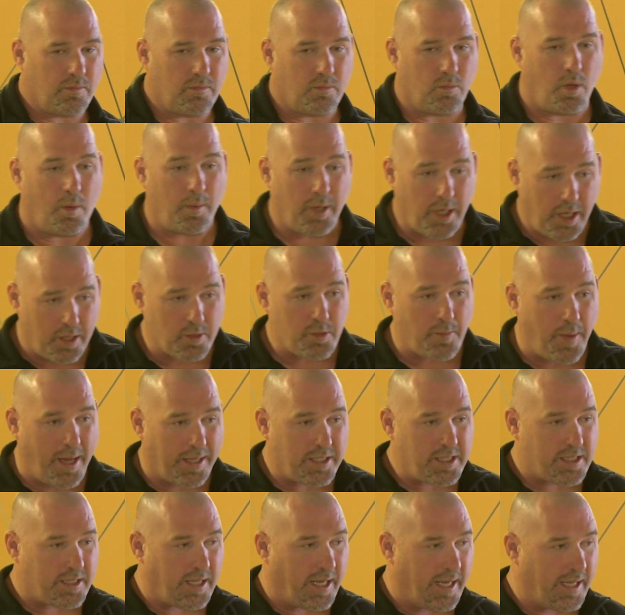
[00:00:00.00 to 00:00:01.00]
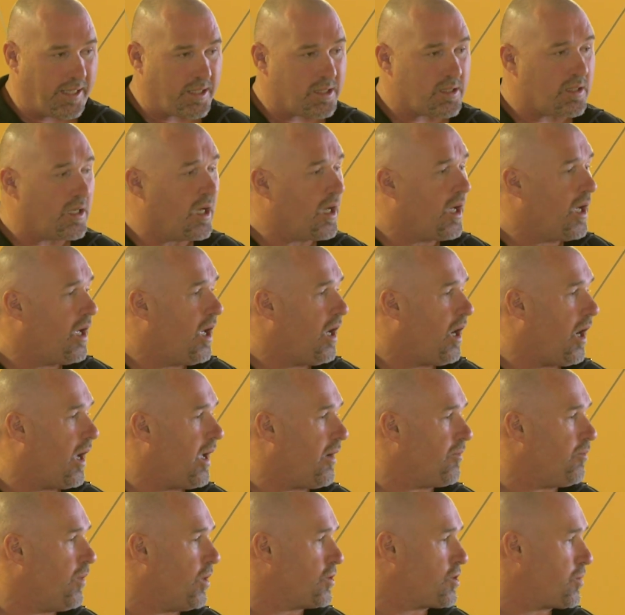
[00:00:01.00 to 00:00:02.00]
Well, my name's Matt Stait. I
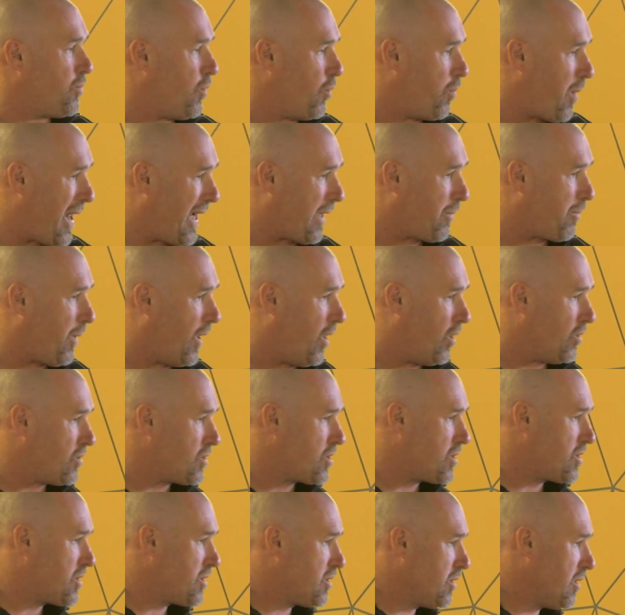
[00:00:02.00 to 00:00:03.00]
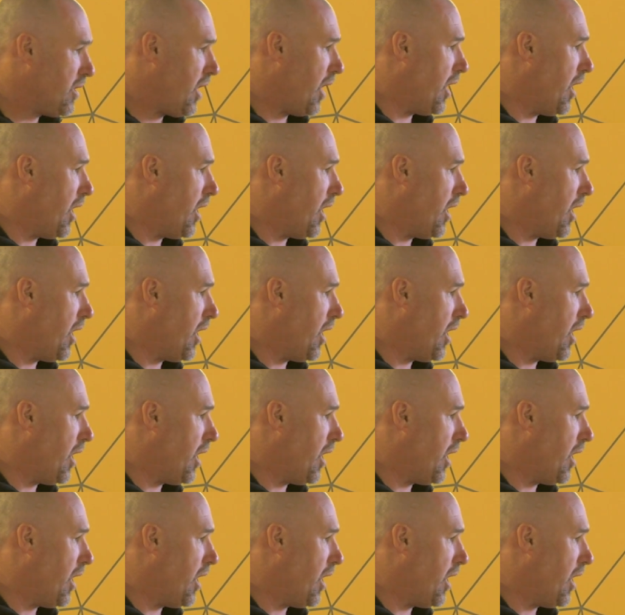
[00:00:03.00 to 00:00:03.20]
have multiple black belts.